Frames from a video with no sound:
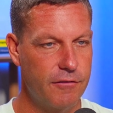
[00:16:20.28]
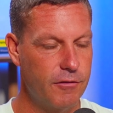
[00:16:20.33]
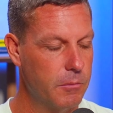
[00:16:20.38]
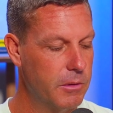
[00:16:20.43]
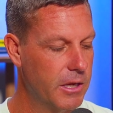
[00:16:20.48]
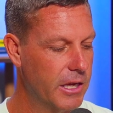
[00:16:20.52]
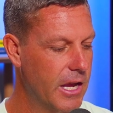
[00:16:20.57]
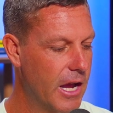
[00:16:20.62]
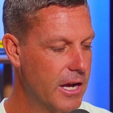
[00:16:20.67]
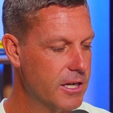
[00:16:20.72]
from
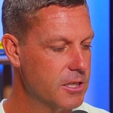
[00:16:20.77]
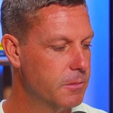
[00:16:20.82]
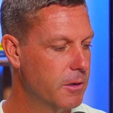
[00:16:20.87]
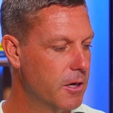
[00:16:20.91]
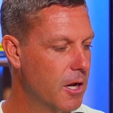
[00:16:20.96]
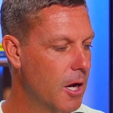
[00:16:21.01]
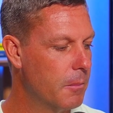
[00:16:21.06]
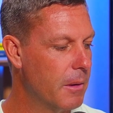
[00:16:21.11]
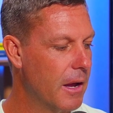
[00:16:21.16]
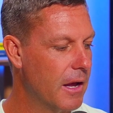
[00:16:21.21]
Nick
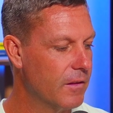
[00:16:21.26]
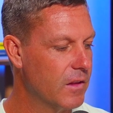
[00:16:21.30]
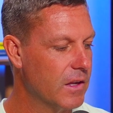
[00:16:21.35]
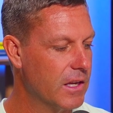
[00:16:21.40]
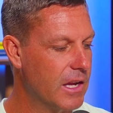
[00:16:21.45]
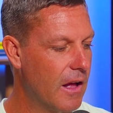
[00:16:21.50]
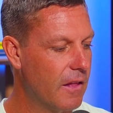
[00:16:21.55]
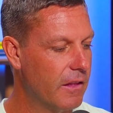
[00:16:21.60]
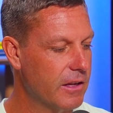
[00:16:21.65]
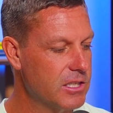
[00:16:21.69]
Ashman about the
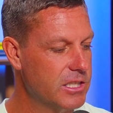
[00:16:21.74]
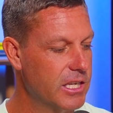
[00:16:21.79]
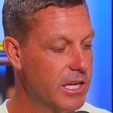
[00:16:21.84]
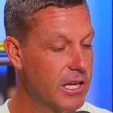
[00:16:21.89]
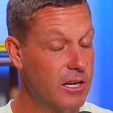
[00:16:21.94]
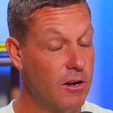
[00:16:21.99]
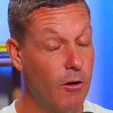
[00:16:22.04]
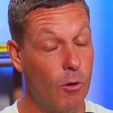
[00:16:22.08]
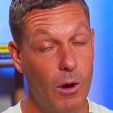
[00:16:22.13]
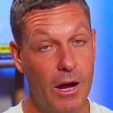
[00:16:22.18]
Galaxy,
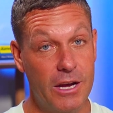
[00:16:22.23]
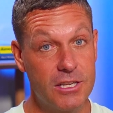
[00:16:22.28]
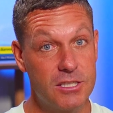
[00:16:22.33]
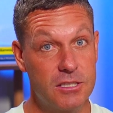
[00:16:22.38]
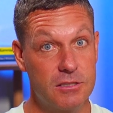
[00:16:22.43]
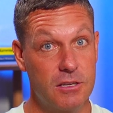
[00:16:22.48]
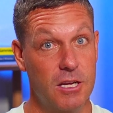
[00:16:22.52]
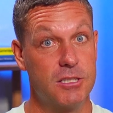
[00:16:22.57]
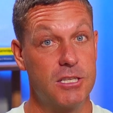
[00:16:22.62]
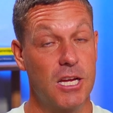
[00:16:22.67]
and
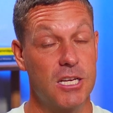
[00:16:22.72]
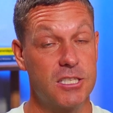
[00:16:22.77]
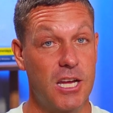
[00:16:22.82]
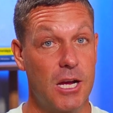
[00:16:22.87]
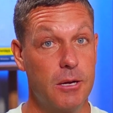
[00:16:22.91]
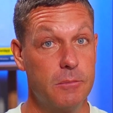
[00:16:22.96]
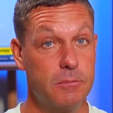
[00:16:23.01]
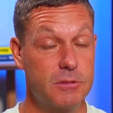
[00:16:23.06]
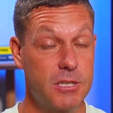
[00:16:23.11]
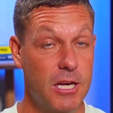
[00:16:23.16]
always it does
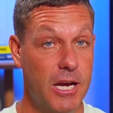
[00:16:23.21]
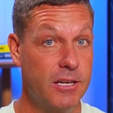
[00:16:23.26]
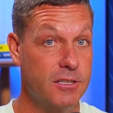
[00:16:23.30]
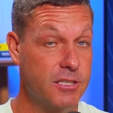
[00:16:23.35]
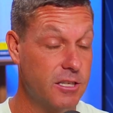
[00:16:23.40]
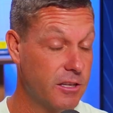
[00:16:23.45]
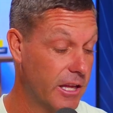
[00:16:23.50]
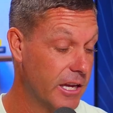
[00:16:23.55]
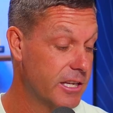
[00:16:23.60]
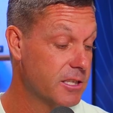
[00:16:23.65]
come down
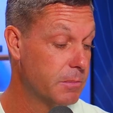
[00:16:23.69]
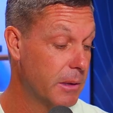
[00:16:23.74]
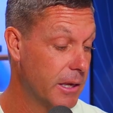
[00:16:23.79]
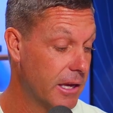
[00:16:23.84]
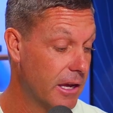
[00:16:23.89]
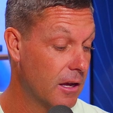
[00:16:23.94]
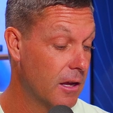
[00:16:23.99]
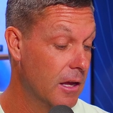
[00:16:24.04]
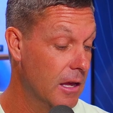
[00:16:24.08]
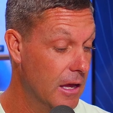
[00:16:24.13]
to these
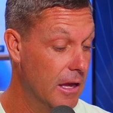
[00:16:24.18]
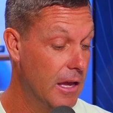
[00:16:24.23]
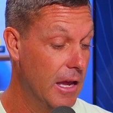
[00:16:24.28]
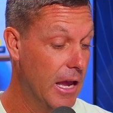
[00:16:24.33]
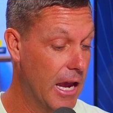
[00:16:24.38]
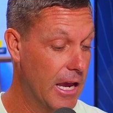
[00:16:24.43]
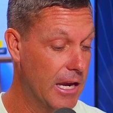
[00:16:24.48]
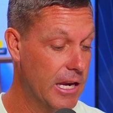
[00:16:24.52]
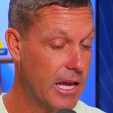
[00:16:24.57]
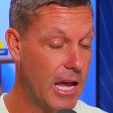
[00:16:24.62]
big
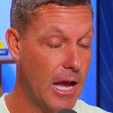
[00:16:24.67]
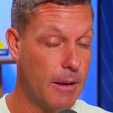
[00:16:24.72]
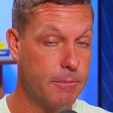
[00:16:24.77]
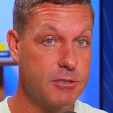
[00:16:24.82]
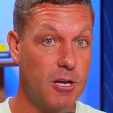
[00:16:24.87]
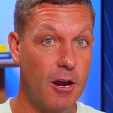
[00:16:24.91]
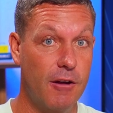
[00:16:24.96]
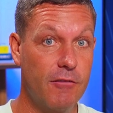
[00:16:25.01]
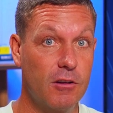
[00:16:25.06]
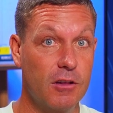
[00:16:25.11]

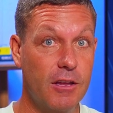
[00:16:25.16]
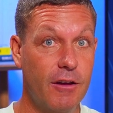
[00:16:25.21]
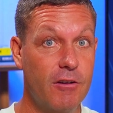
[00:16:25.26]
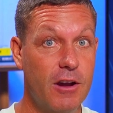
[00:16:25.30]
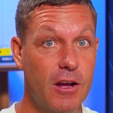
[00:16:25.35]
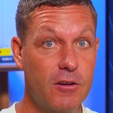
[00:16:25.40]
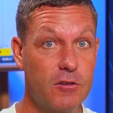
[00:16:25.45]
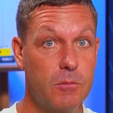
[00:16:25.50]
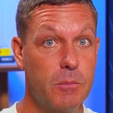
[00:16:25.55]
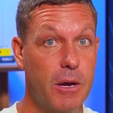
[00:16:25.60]
handicaps over
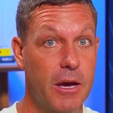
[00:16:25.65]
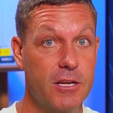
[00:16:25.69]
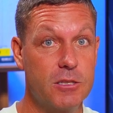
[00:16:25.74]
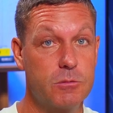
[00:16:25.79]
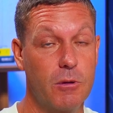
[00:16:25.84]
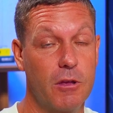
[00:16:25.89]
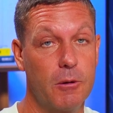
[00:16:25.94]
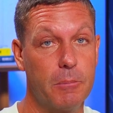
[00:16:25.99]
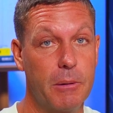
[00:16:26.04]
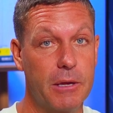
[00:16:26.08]
1,100 metres,
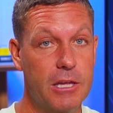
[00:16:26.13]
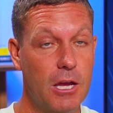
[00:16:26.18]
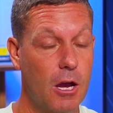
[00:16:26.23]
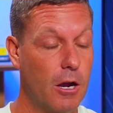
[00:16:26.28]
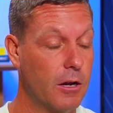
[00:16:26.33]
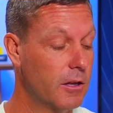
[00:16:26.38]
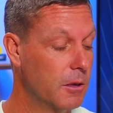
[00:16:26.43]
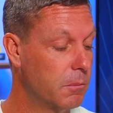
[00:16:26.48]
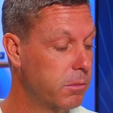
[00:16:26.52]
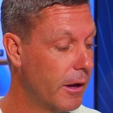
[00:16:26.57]
whether it be the
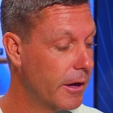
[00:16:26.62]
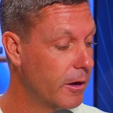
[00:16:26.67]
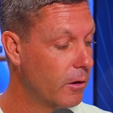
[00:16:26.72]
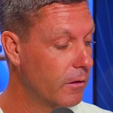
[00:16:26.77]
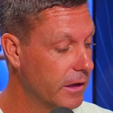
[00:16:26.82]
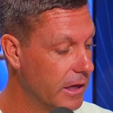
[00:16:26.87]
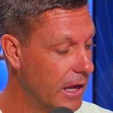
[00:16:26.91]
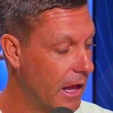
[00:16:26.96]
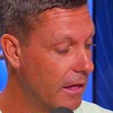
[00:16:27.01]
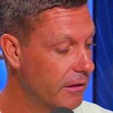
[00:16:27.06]
Oakley Plate
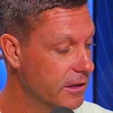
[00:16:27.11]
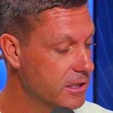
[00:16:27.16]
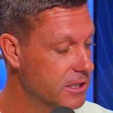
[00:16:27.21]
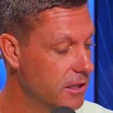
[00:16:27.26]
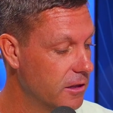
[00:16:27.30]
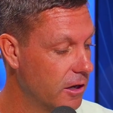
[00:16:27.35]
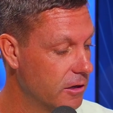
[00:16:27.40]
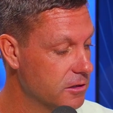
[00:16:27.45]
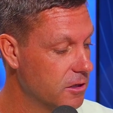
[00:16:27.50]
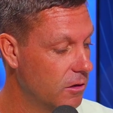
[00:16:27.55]
or the Galaxy,
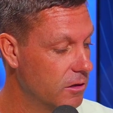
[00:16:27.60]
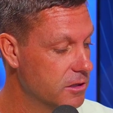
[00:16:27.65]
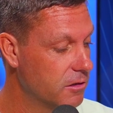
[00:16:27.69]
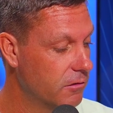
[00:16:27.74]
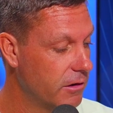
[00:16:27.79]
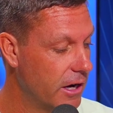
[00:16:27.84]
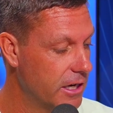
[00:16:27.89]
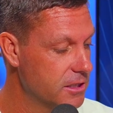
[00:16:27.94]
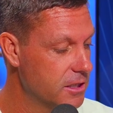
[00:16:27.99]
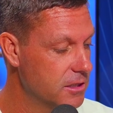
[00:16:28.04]
those kinds
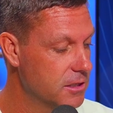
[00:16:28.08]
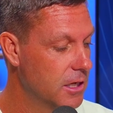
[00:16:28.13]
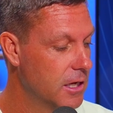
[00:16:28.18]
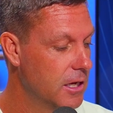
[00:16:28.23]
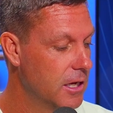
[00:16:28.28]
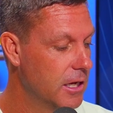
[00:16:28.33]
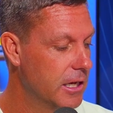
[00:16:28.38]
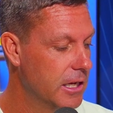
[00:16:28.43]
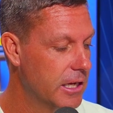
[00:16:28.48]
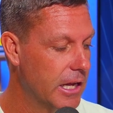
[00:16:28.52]
of races.
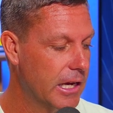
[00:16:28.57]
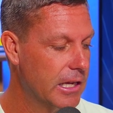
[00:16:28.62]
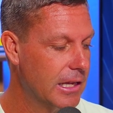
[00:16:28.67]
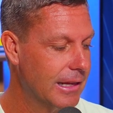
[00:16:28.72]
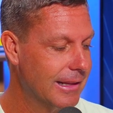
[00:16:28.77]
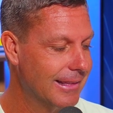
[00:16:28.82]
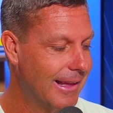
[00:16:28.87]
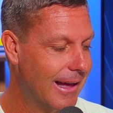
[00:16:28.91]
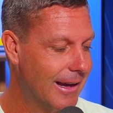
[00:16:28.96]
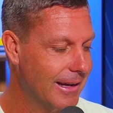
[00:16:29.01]
You need
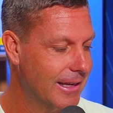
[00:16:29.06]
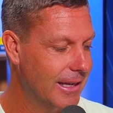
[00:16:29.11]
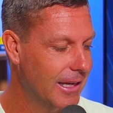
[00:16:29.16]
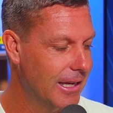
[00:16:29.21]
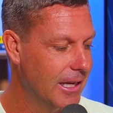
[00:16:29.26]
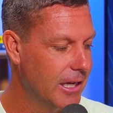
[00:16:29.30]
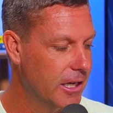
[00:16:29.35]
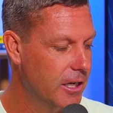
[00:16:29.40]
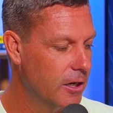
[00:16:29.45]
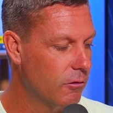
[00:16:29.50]
luck
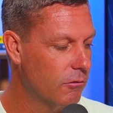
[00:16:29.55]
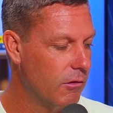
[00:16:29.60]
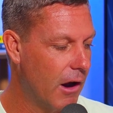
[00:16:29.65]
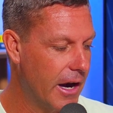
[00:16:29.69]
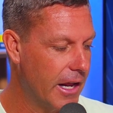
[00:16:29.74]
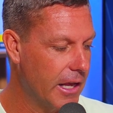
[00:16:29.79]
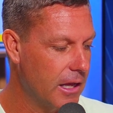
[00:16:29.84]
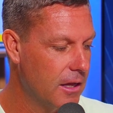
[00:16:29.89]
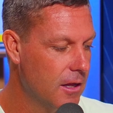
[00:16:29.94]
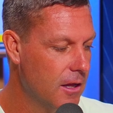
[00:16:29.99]
in
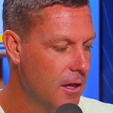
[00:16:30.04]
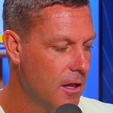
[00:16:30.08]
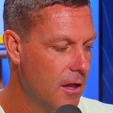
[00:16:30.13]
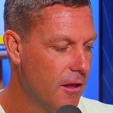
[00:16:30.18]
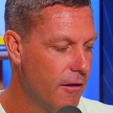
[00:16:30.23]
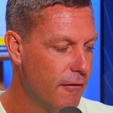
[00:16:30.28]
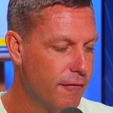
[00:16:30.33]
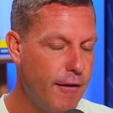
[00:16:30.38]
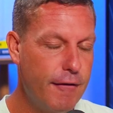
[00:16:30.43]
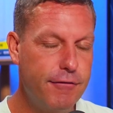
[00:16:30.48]
running.
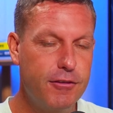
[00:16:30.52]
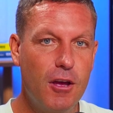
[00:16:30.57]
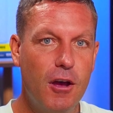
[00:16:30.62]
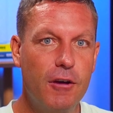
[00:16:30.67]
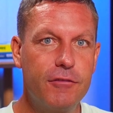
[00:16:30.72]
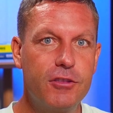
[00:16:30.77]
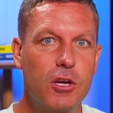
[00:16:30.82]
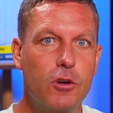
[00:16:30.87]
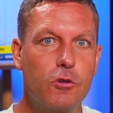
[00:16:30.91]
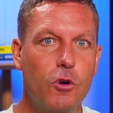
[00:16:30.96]
Fifth
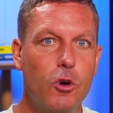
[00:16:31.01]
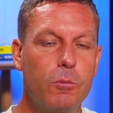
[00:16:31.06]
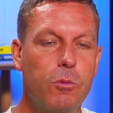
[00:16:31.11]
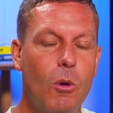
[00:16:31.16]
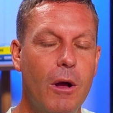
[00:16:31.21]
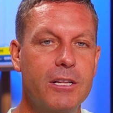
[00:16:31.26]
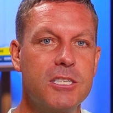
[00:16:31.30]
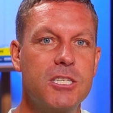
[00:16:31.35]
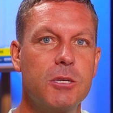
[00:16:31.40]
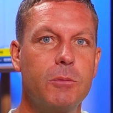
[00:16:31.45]
of the Group
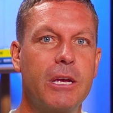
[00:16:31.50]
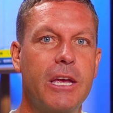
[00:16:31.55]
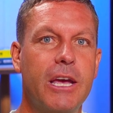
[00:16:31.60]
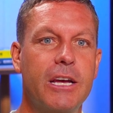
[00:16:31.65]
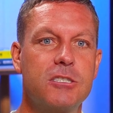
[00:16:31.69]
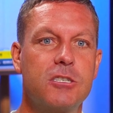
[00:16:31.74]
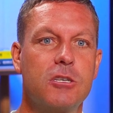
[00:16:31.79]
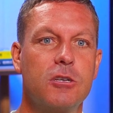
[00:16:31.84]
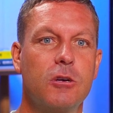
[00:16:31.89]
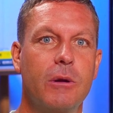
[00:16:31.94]
1s that we
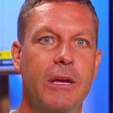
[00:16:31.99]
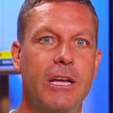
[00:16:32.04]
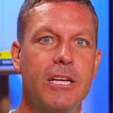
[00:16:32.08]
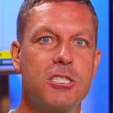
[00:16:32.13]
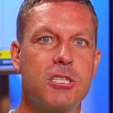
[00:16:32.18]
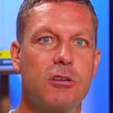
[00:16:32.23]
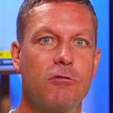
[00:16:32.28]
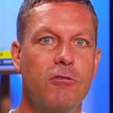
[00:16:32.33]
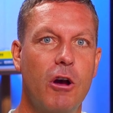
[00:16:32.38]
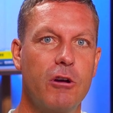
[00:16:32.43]
get to
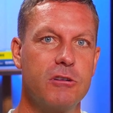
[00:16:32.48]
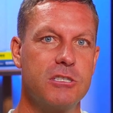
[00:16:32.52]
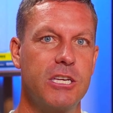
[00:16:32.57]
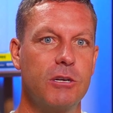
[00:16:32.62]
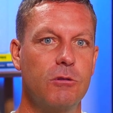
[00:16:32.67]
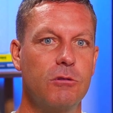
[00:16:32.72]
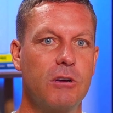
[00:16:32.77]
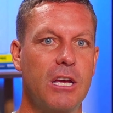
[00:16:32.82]
is the Rosehill